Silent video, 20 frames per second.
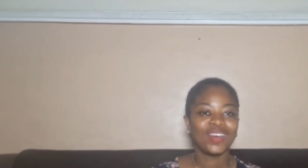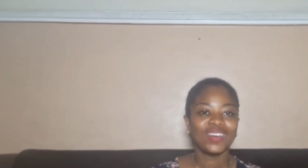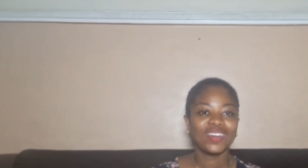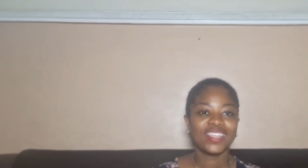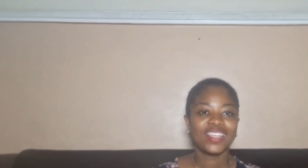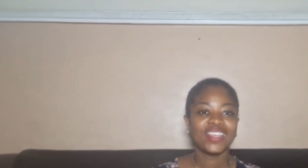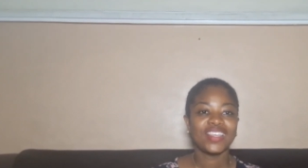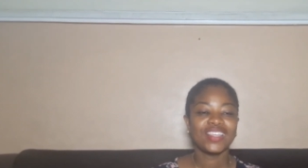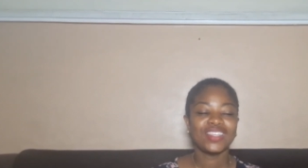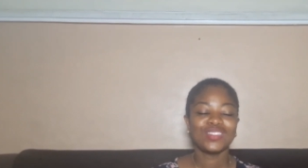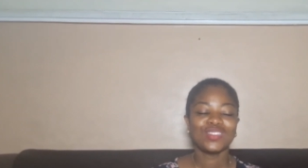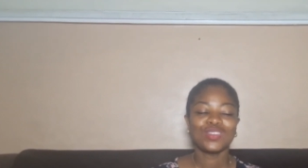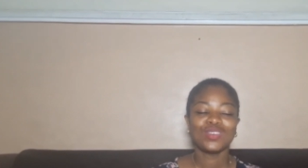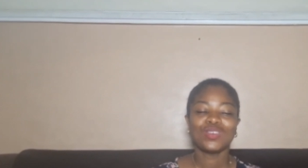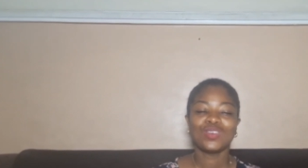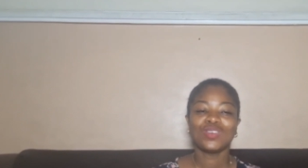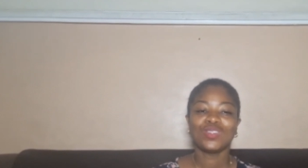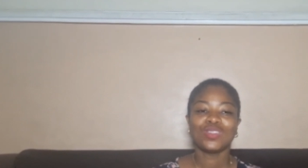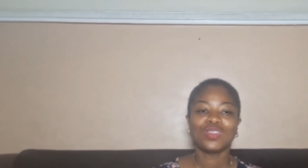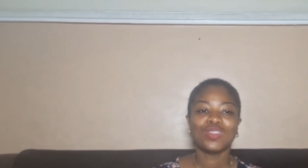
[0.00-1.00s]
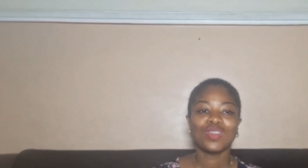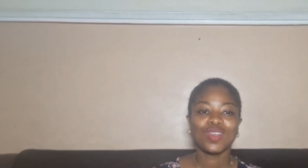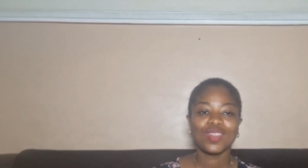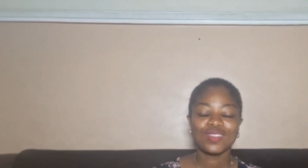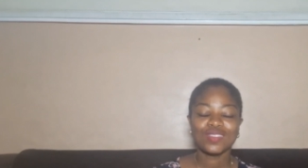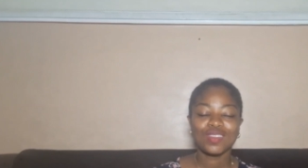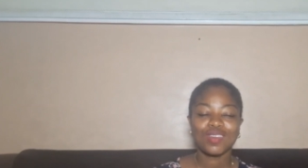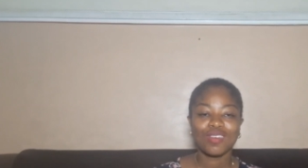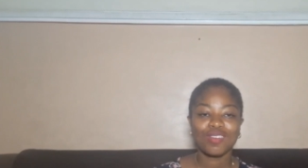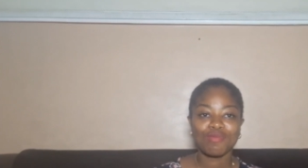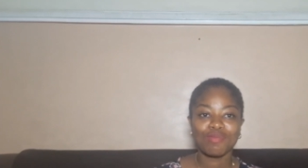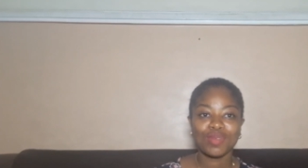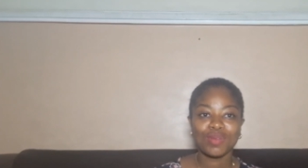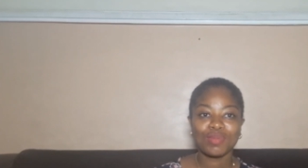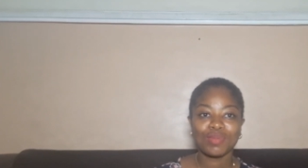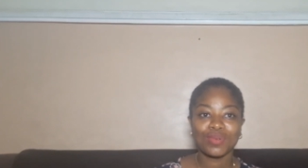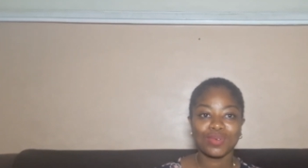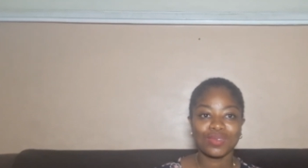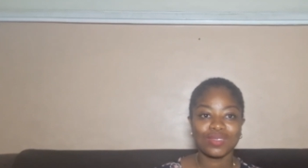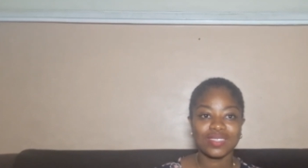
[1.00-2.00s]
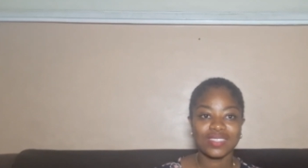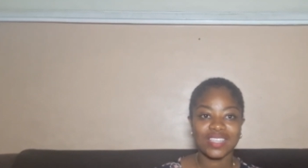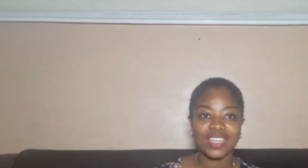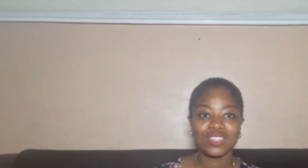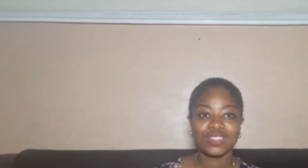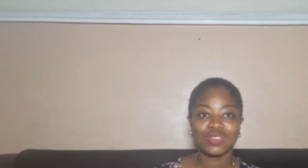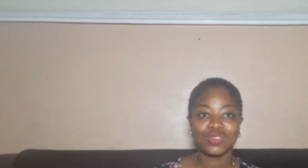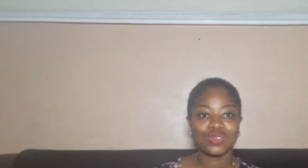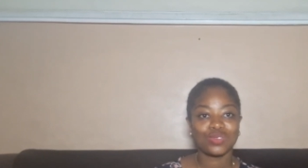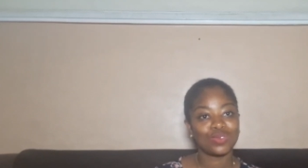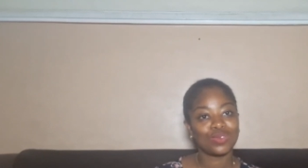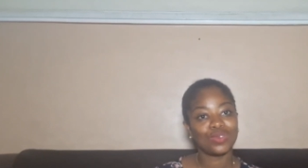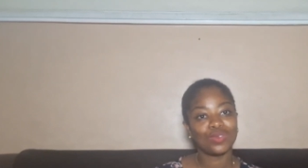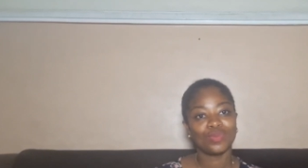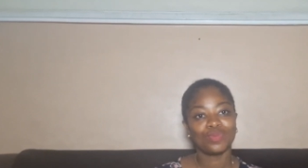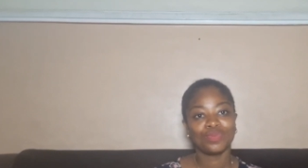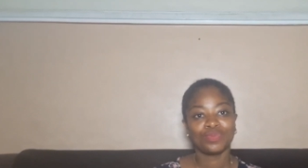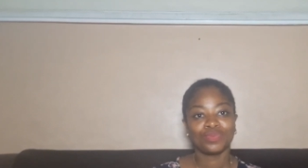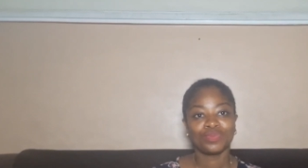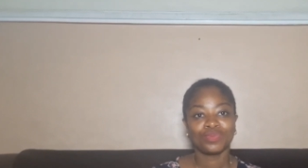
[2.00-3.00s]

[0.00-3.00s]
Okay, so lots of people tend to,